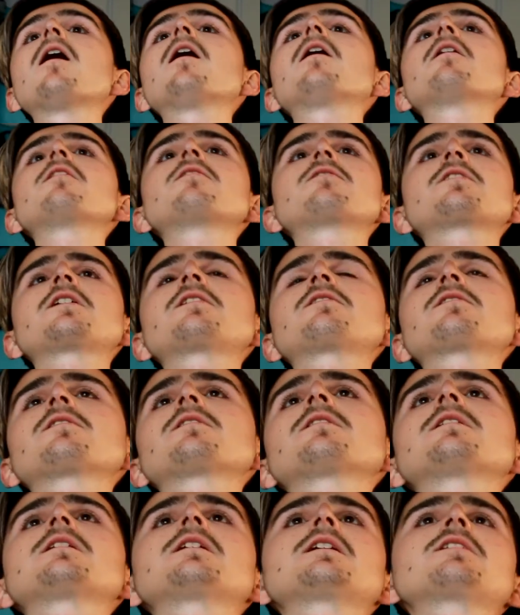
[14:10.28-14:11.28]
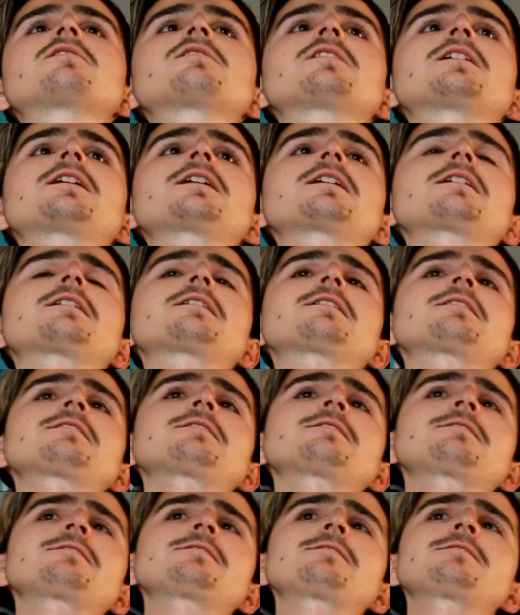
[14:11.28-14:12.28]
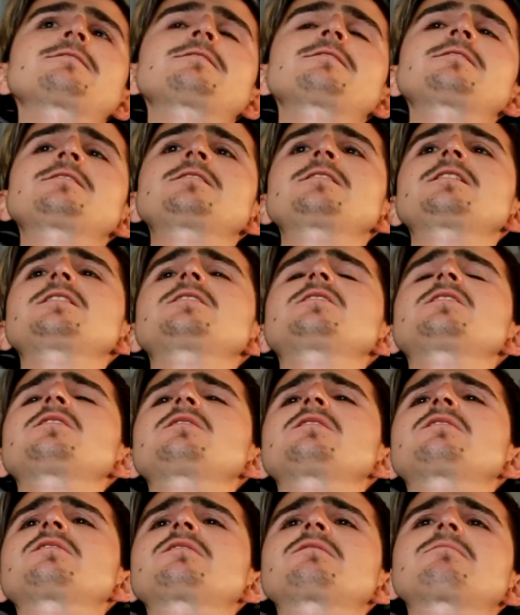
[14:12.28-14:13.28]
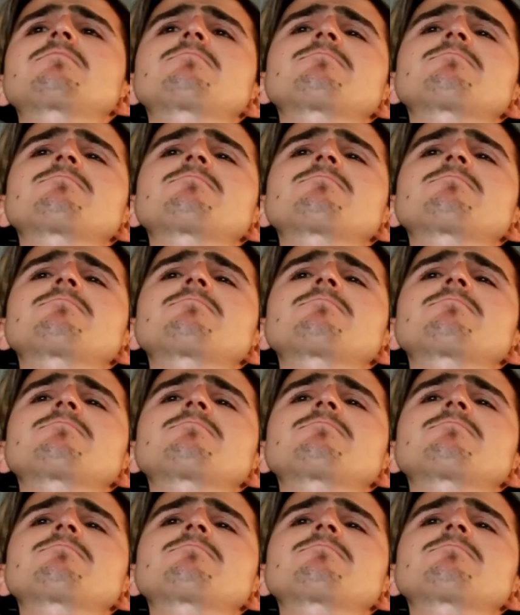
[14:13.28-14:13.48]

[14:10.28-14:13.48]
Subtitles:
So it's like, I don't know, it's